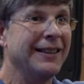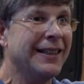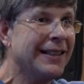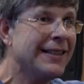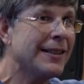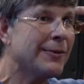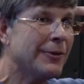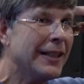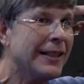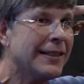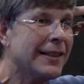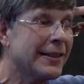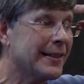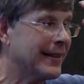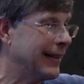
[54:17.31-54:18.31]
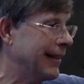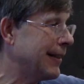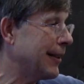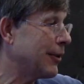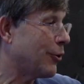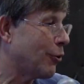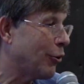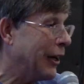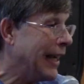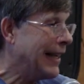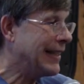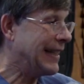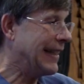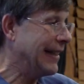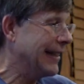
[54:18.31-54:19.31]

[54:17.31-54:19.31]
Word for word: This is, this, is, this is crazy.